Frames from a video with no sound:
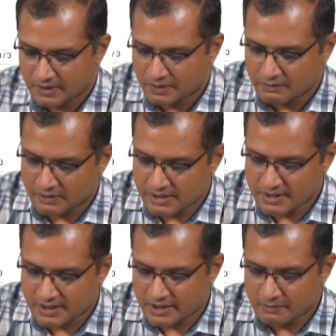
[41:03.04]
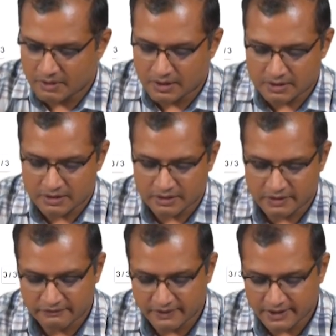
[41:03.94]
which is nothing but
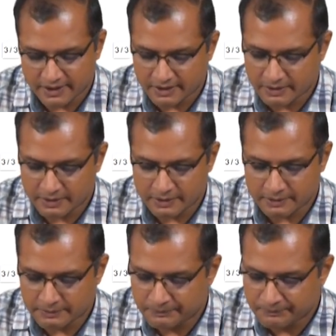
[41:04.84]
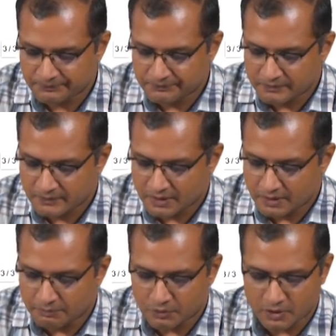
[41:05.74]
if I
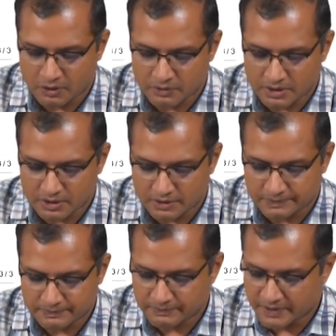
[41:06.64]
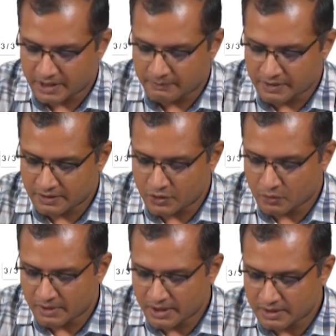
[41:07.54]
pull out kb in the
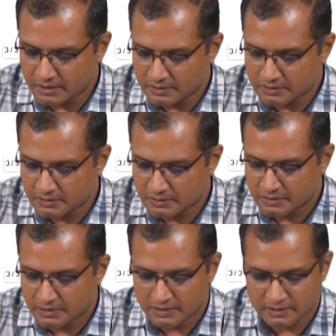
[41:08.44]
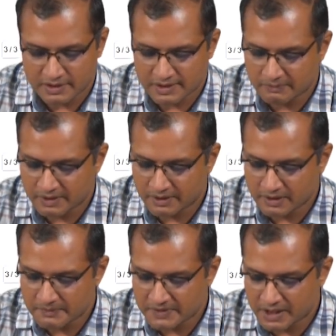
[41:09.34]
numerator, this simply
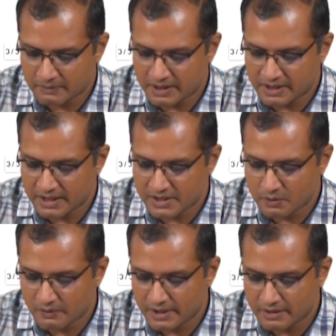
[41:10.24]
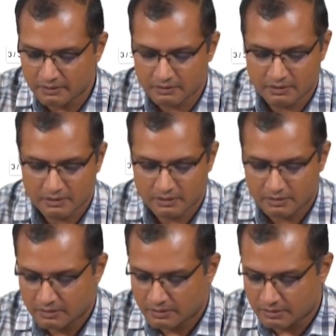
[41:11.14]
becomes kbt square
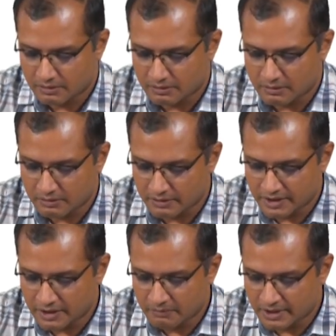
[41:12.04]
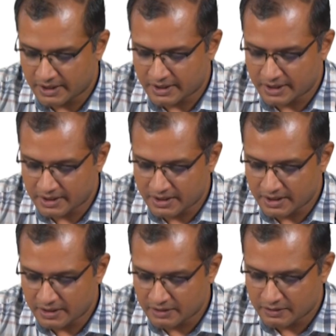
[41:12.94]
d by
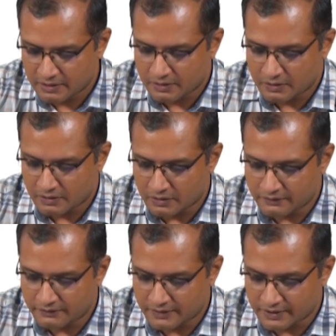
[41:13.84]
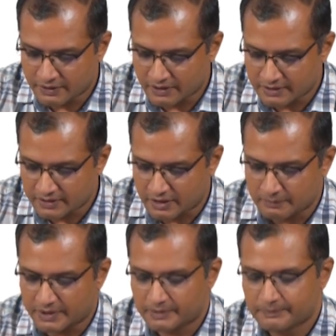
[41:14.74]
dt of your enthalpy.